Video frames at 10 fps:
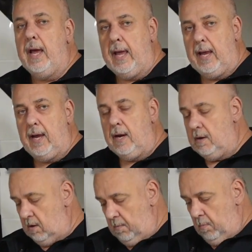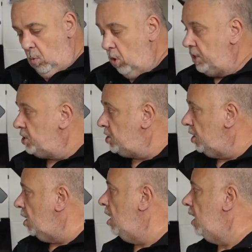and
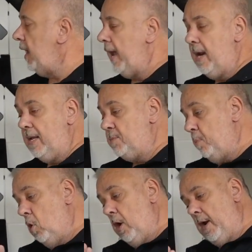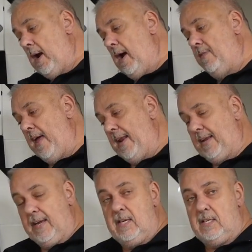moisture and it's put on that
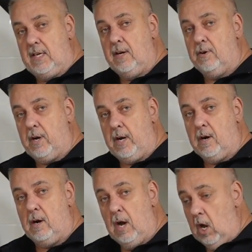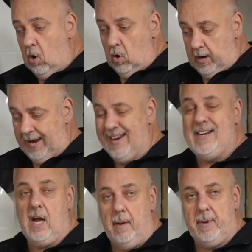interior or
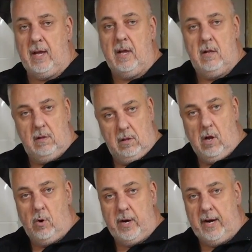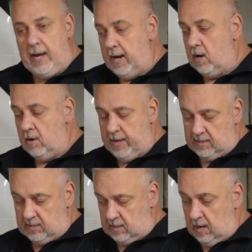incoming loaded air
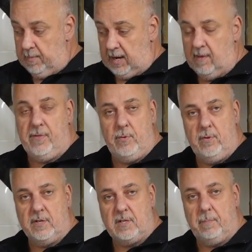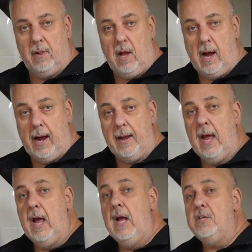that's coming in through the supply.
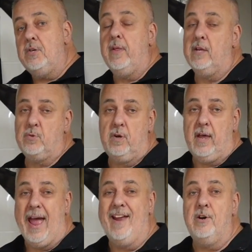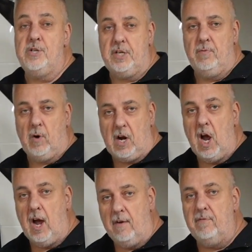So that's where the energy
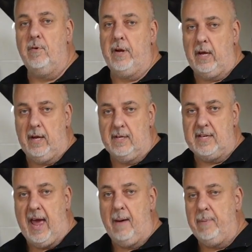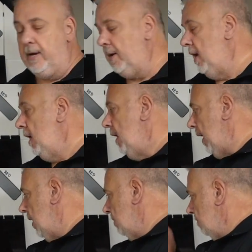recovery is happening.
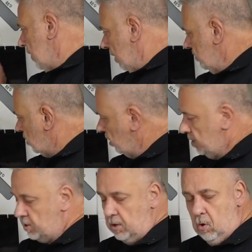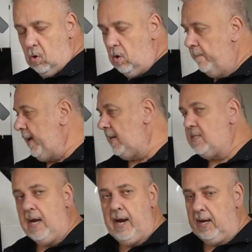And I'm sure there's a whole big
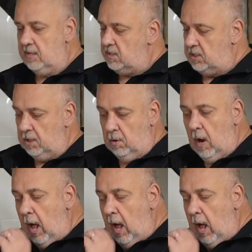science to